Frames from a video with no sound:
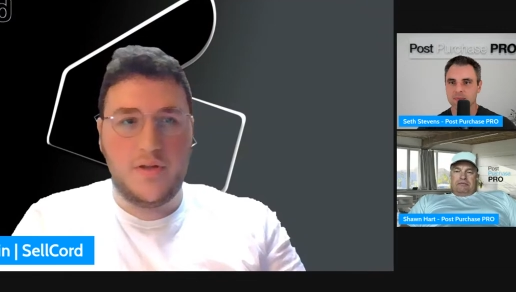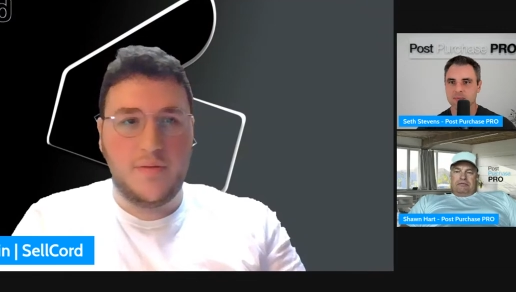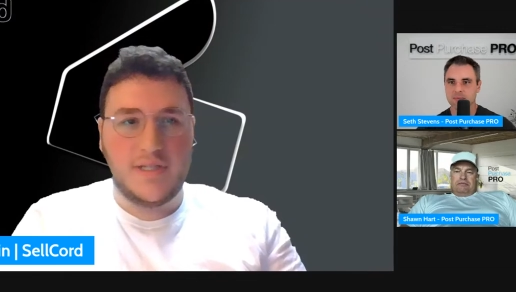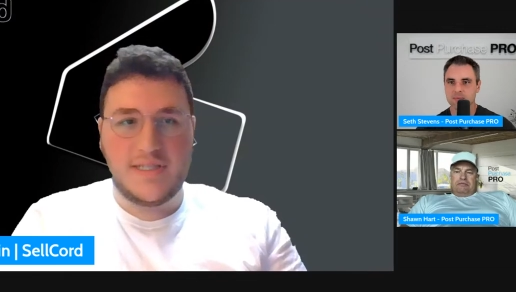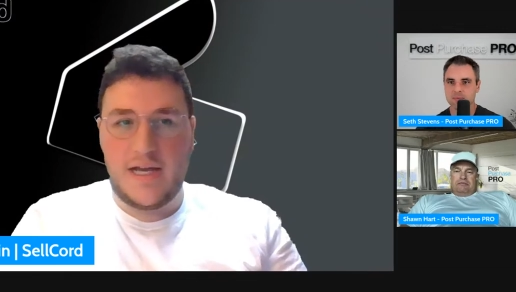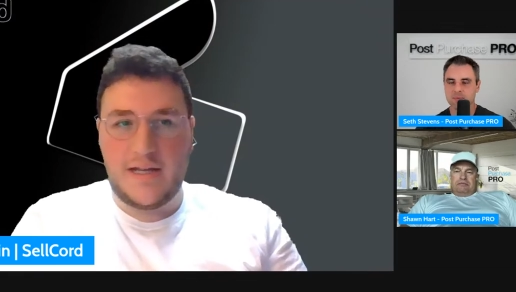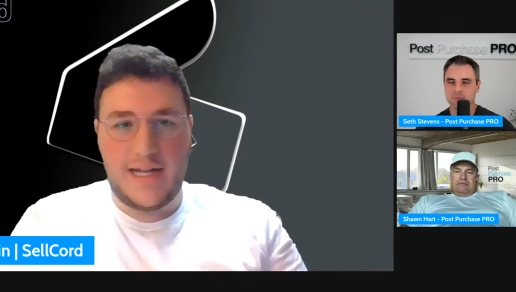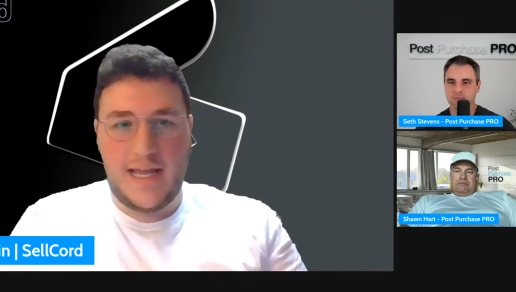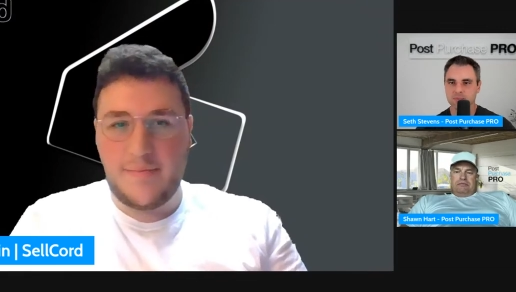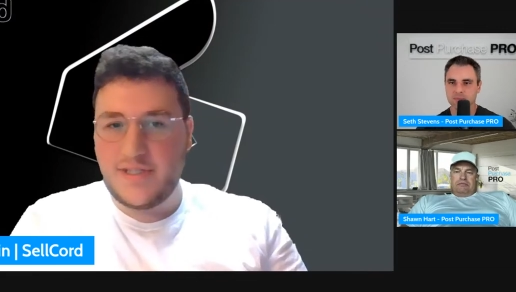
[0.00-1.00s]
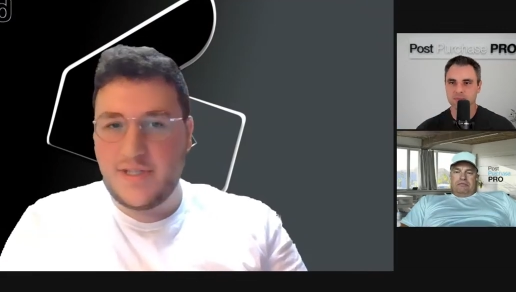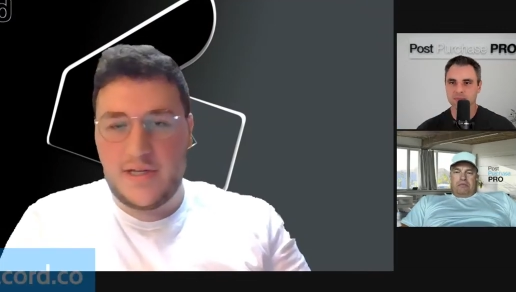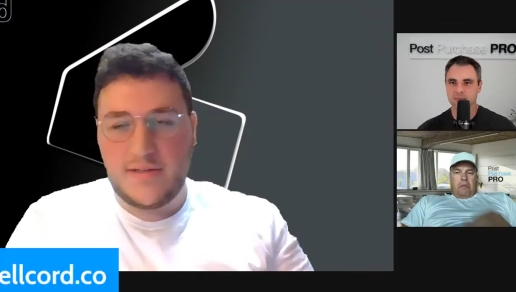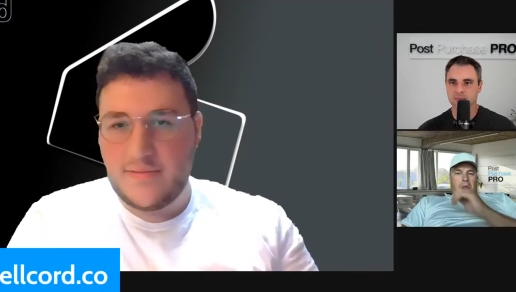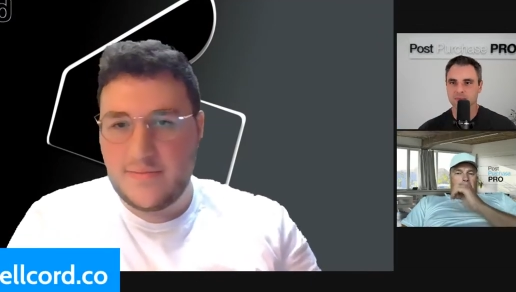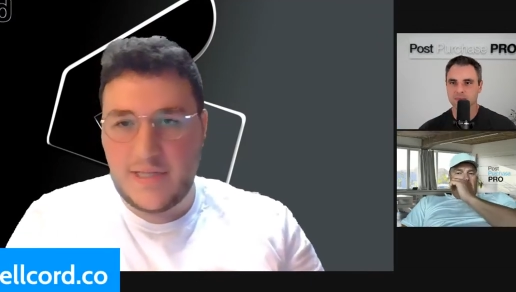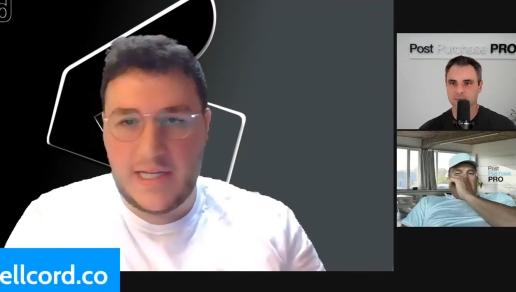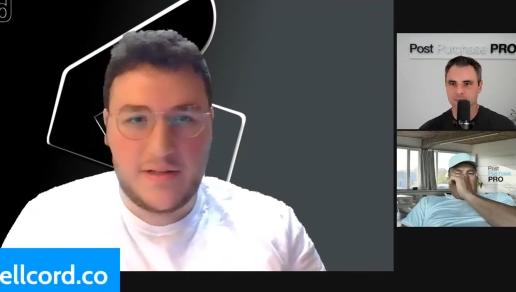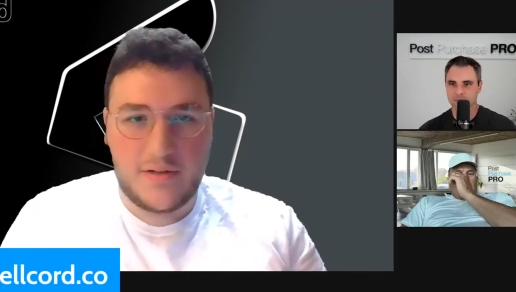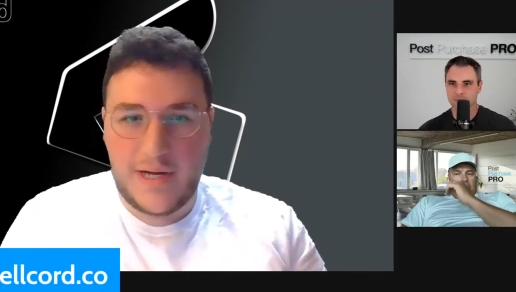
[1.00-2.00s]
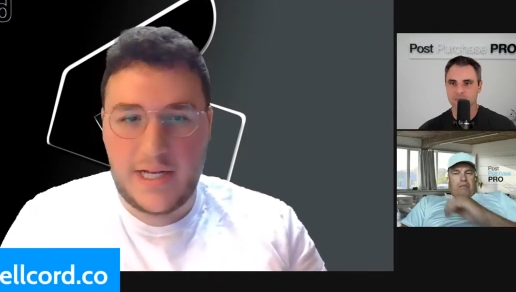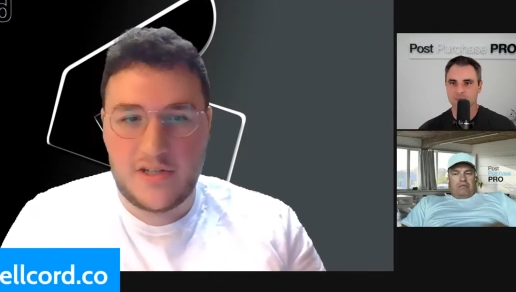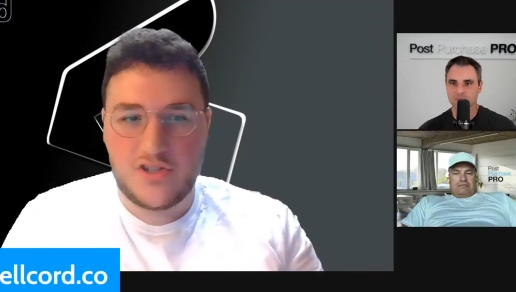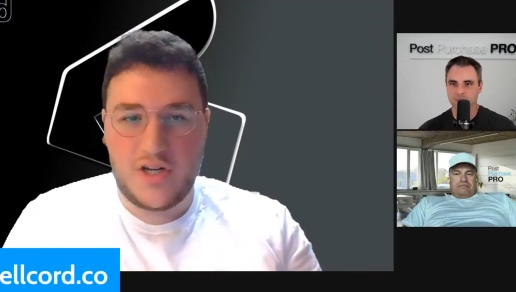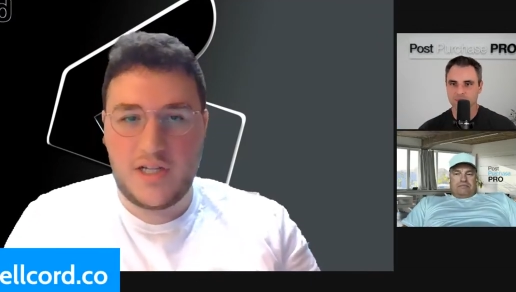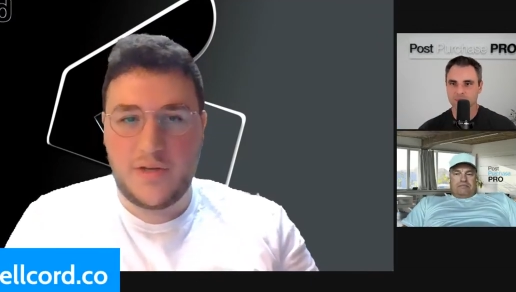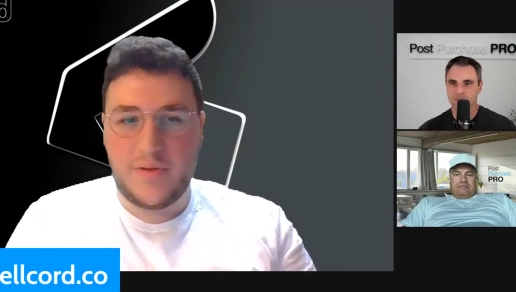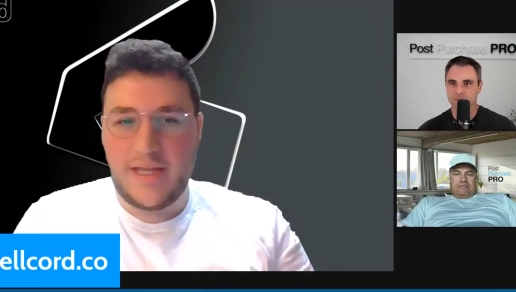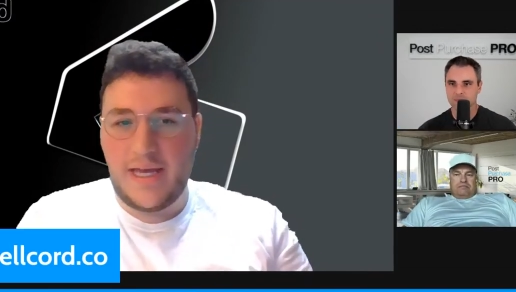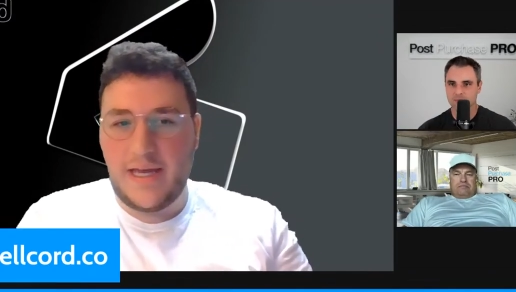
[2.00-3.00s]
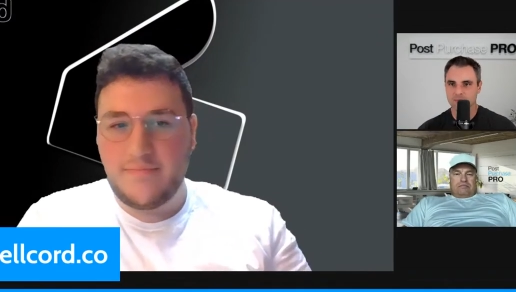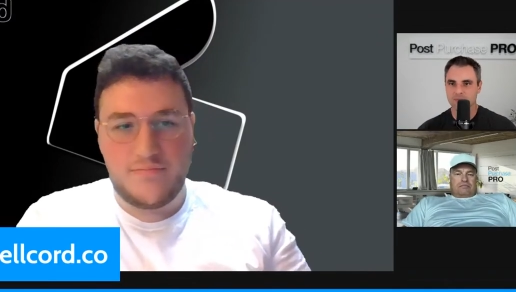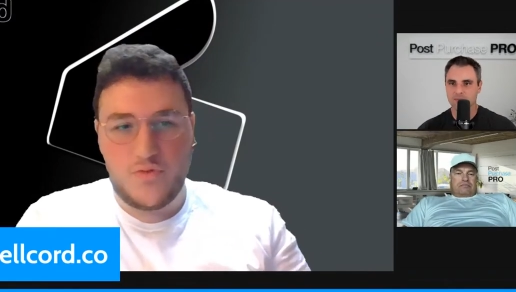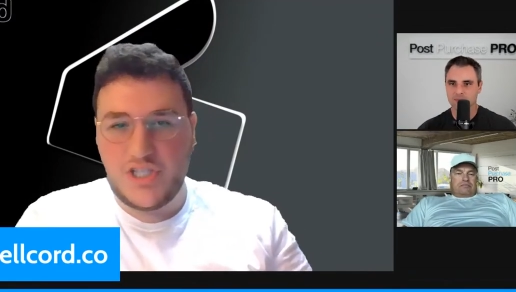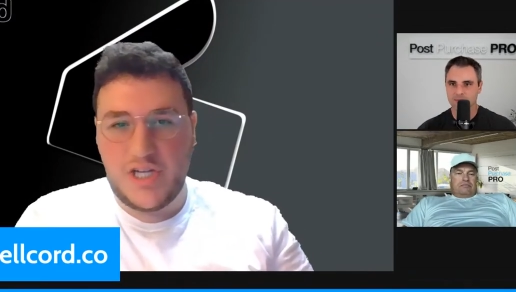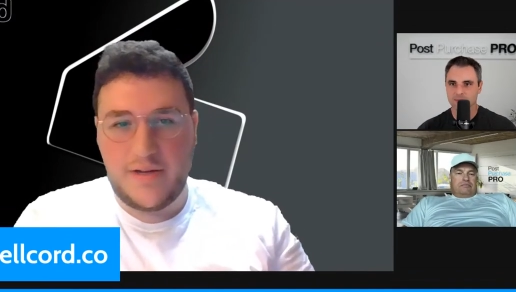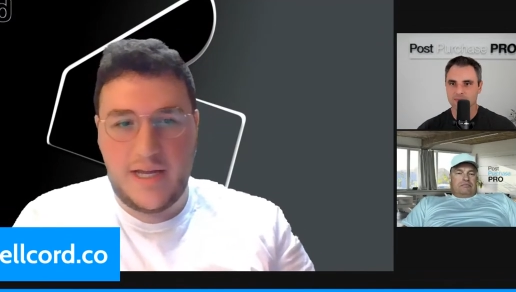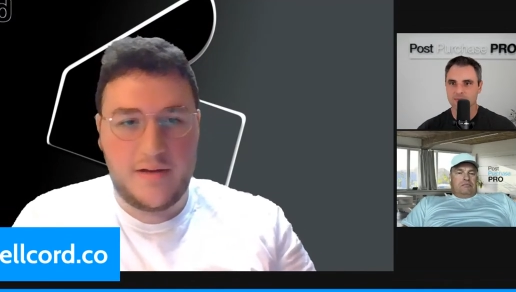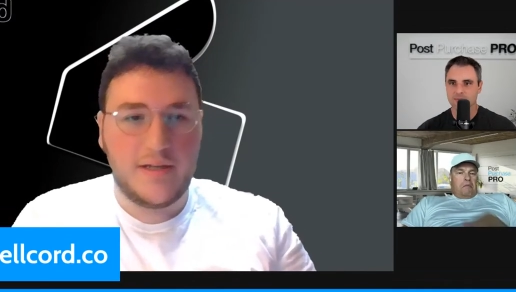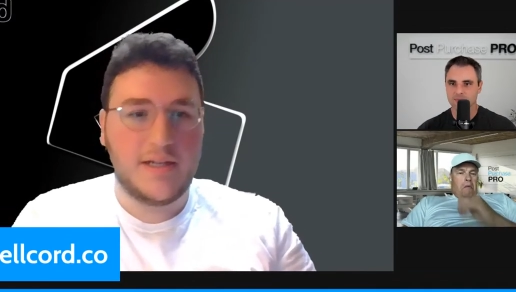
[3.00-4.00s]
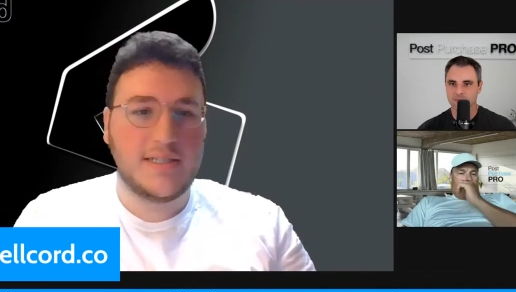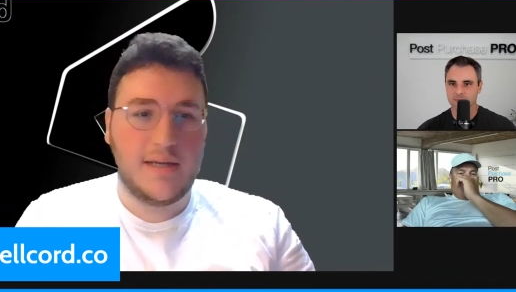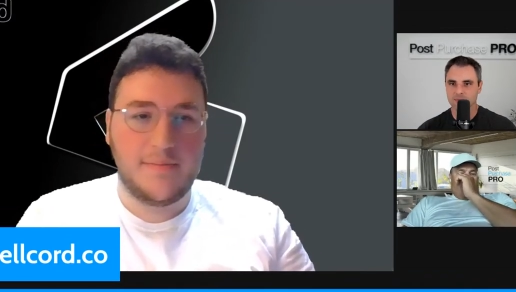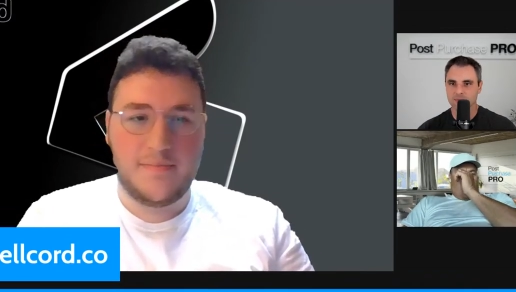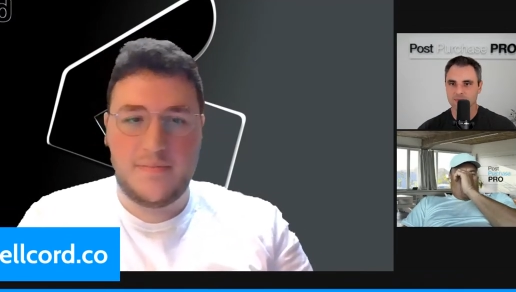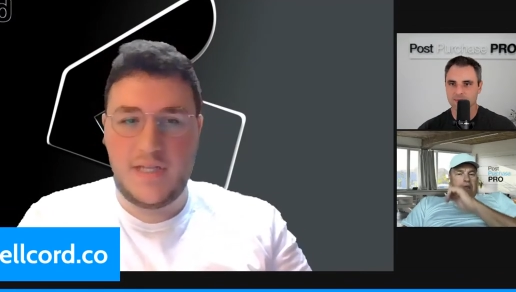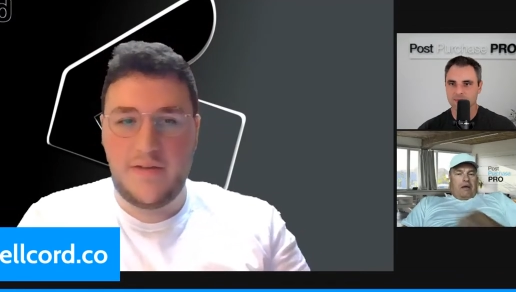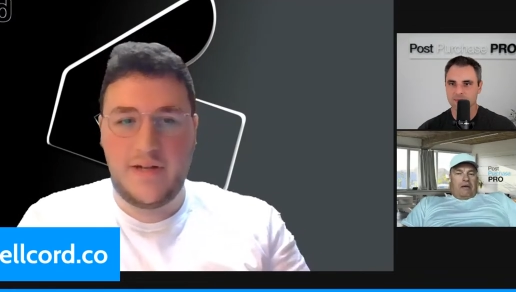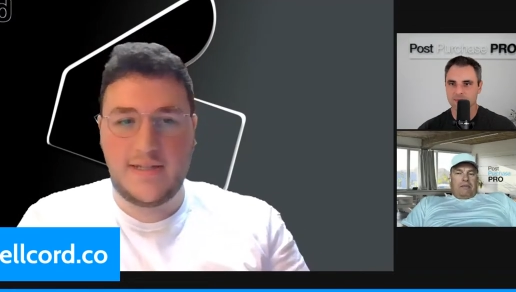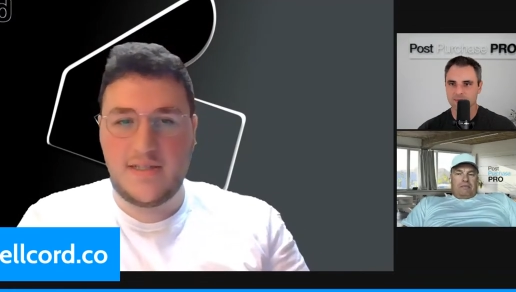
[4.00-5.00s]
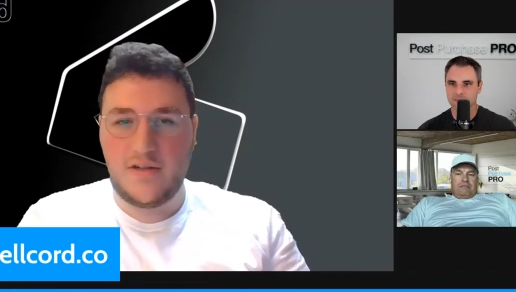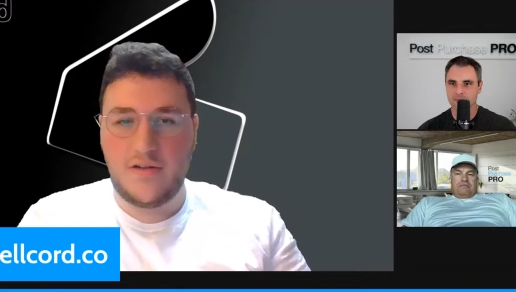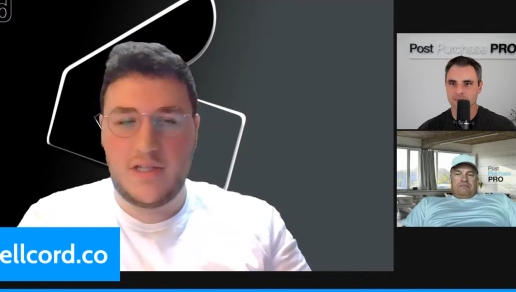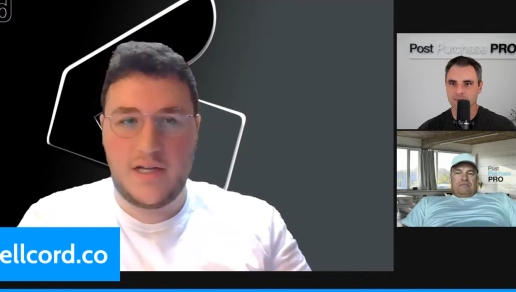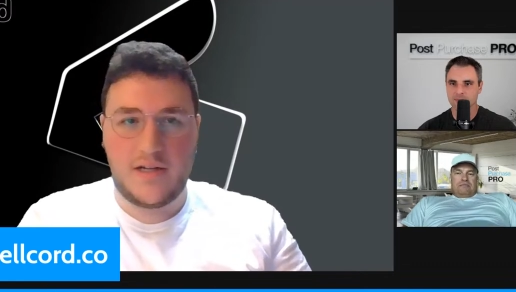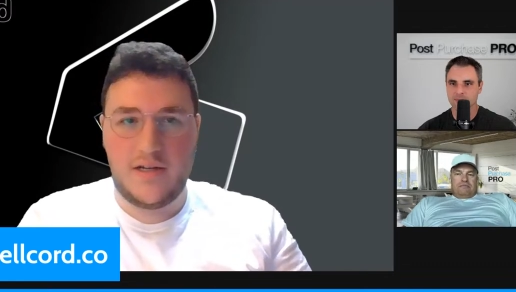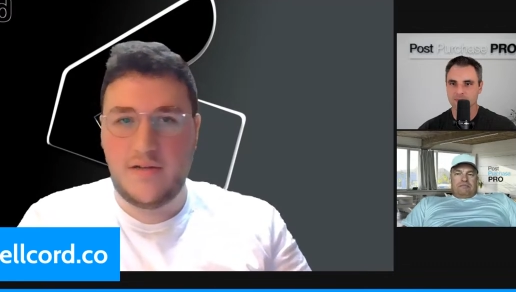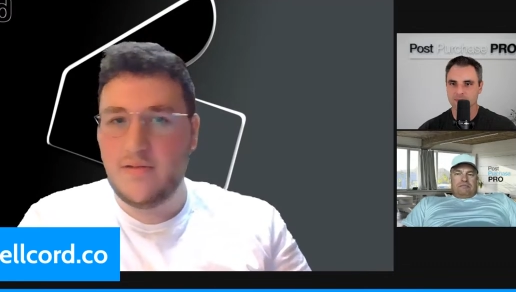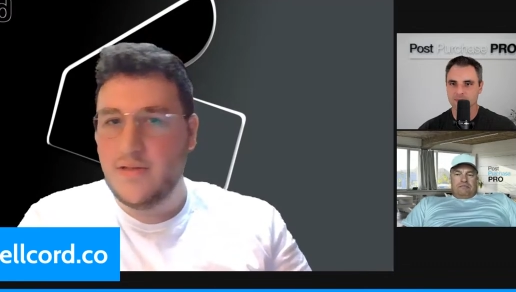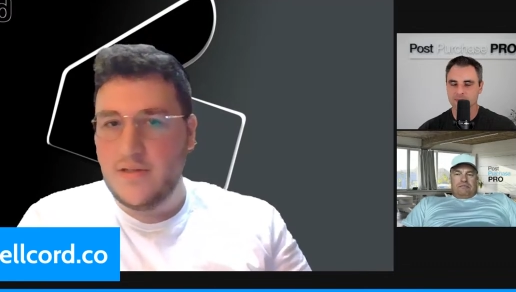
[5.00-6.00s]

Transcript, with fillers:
Speaker 1: missed out on amazon and they're right now struggling with that reach out now hit us up david at sellcord.co